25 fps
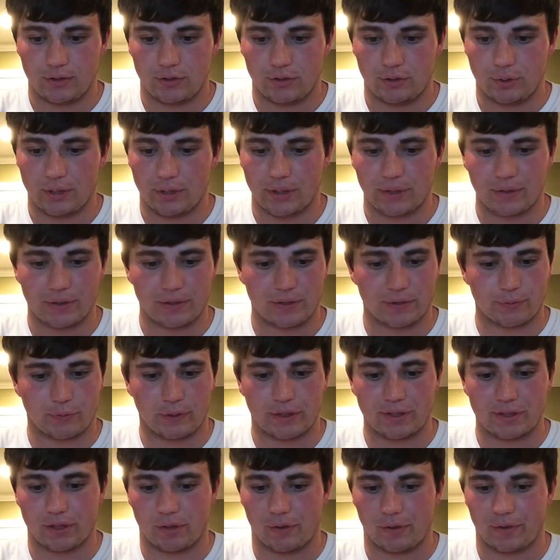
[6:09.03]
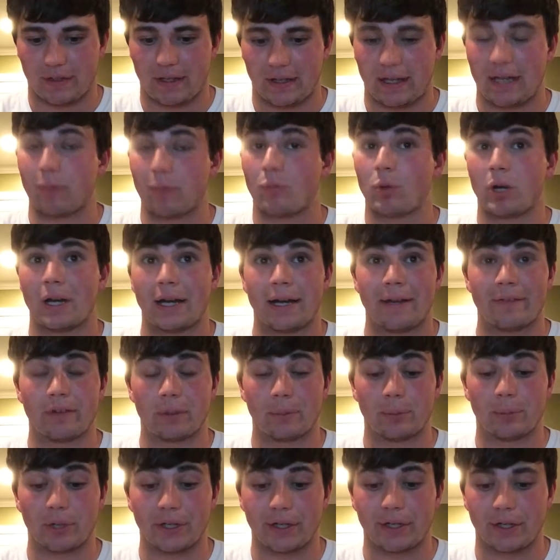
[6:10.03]
hear this phrase all the time, "Well, I have a
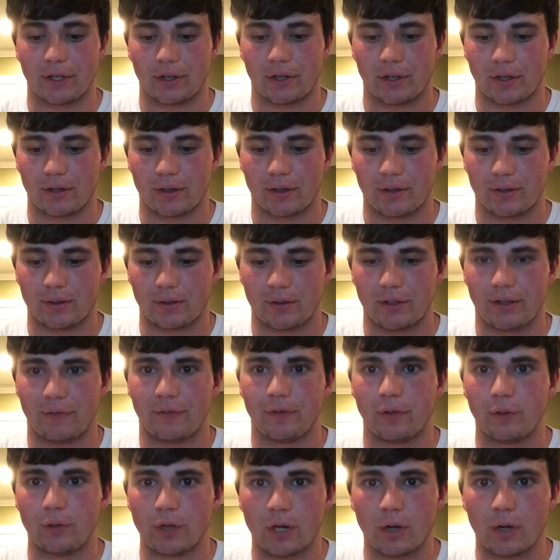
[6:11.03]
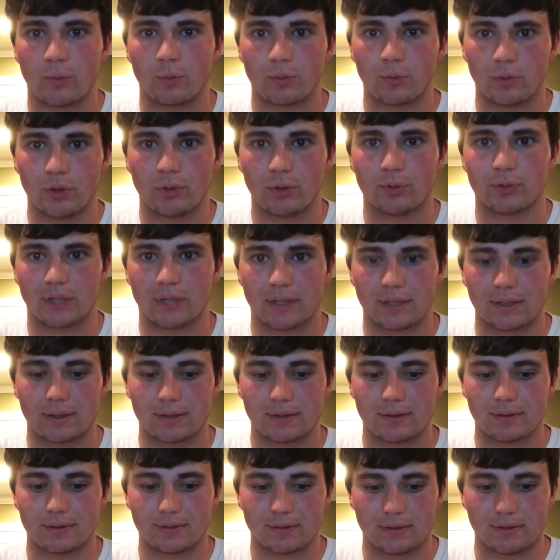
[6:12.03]
blinker," if you don't use it.
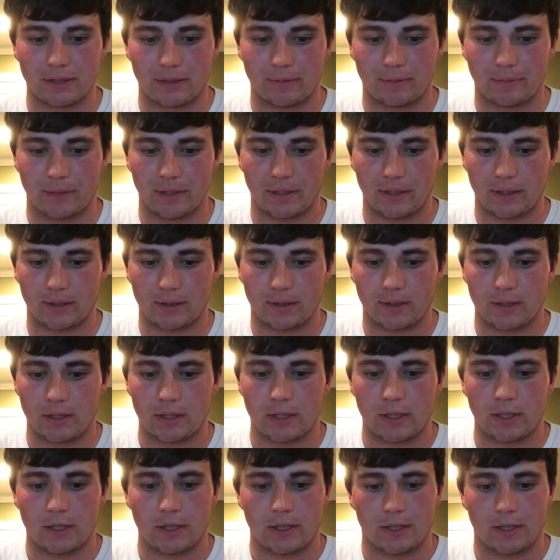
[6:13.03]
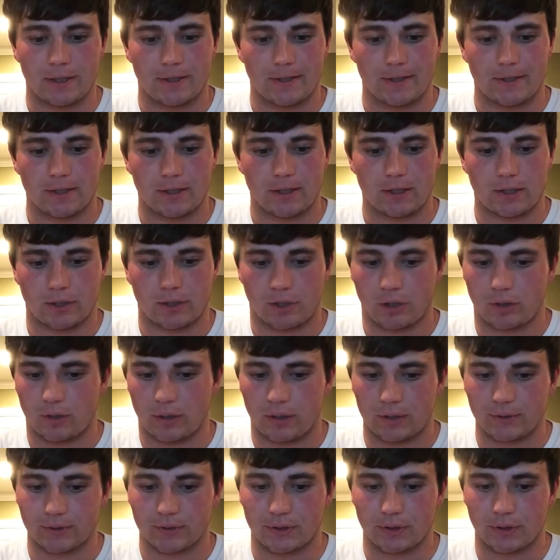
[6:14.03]
I mean,
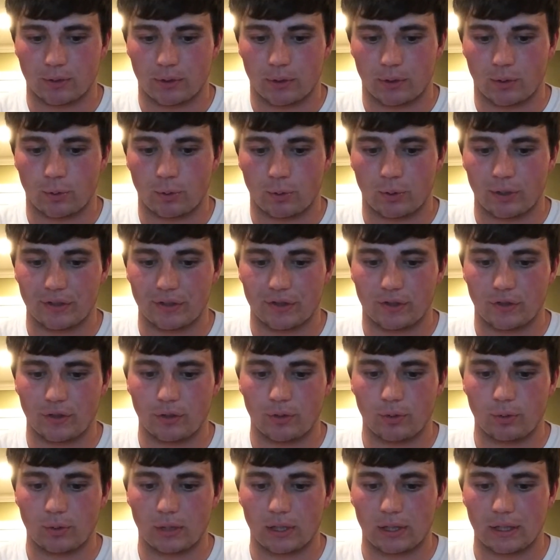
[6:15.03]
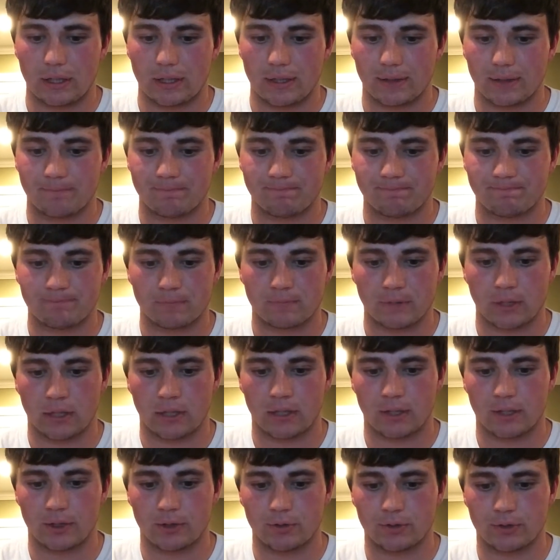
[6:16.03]
also according to
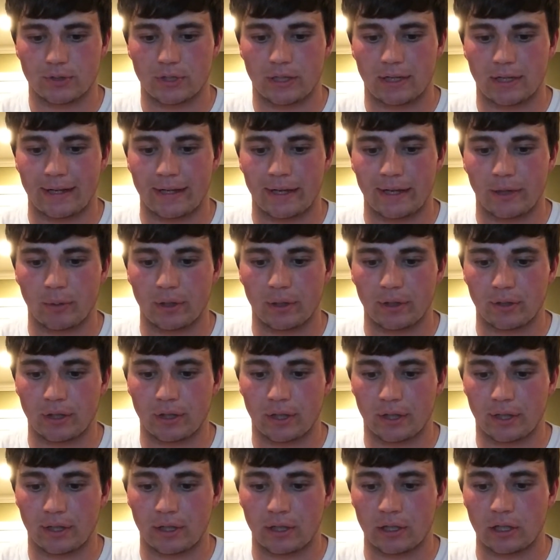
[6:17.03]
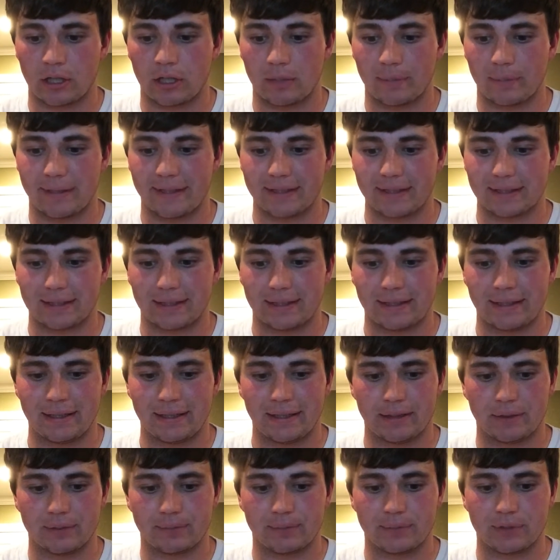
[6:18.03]
autos.aol.com, SAE
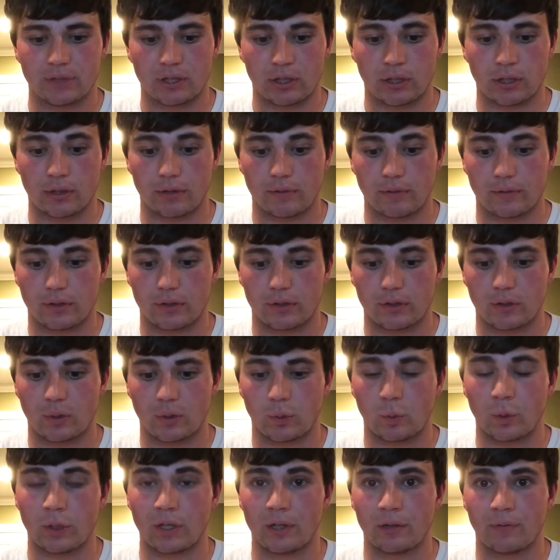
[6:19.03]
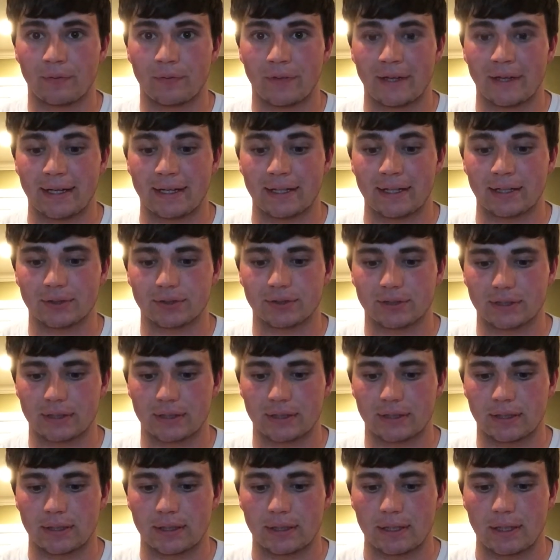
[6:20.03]
observed
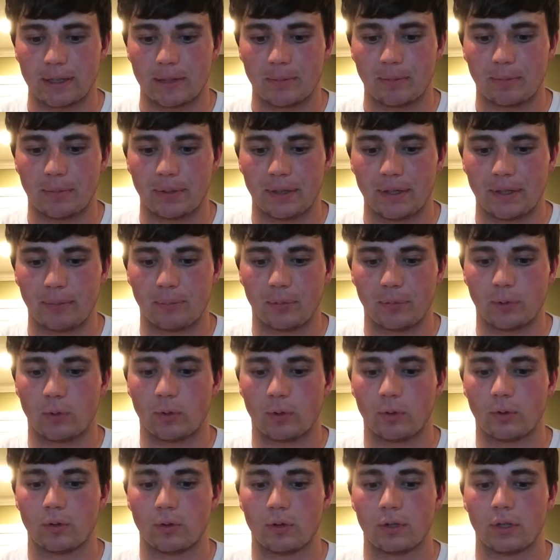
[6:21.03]
12,000 people